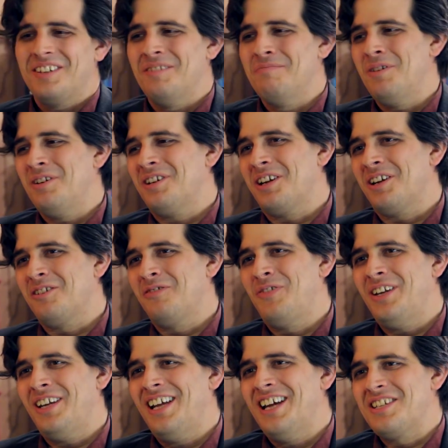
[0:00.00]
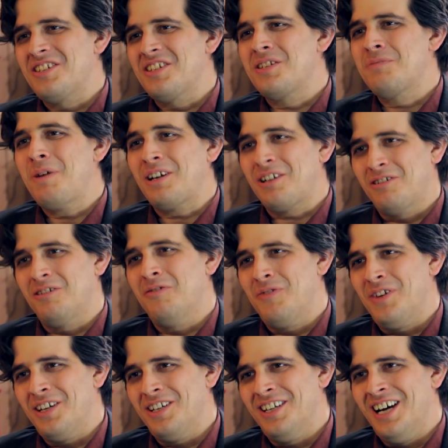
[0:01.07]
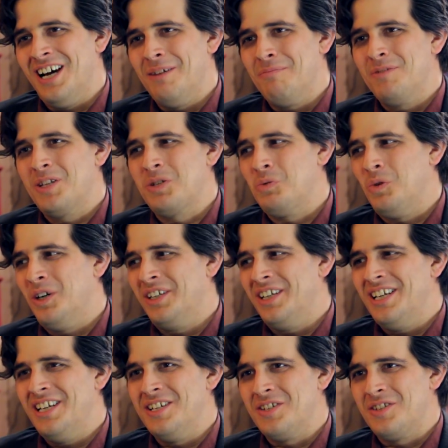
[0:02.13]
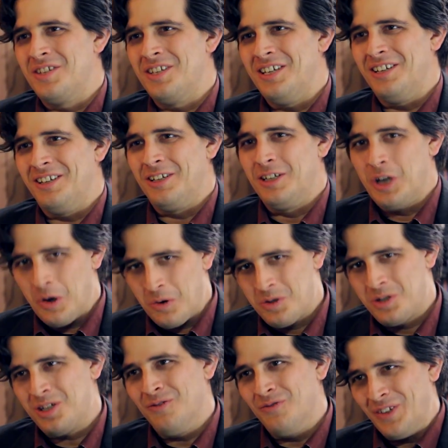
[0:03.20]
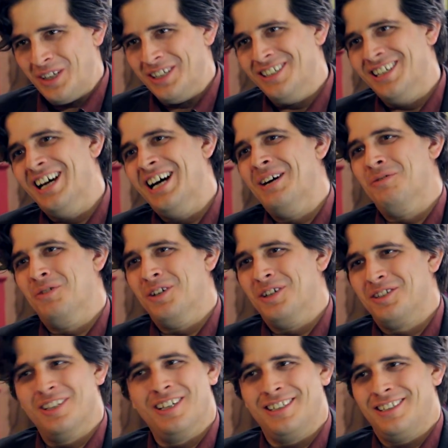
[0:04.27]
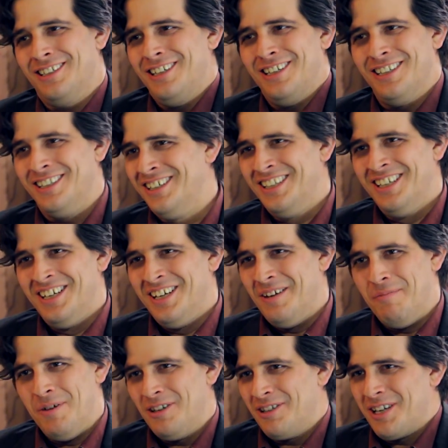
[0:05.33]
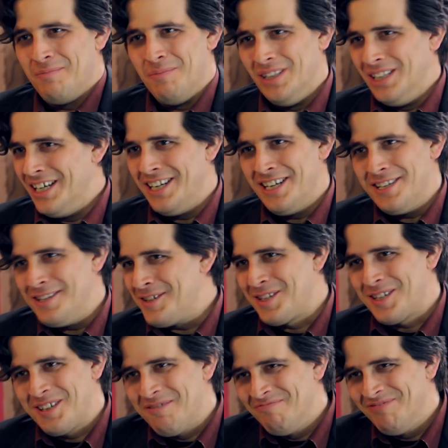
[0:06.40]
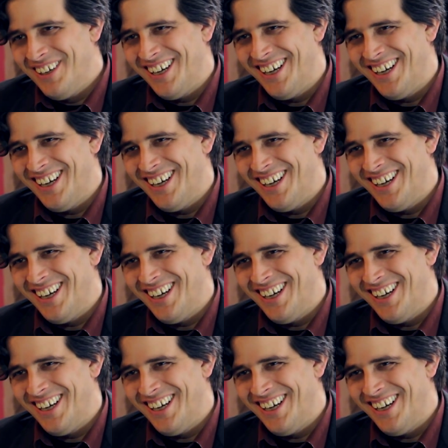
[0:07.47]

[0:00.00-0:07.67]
American Graffiti has the specter of Vietnam. This one is the ghost of Vietnam, where it's like, American malaise.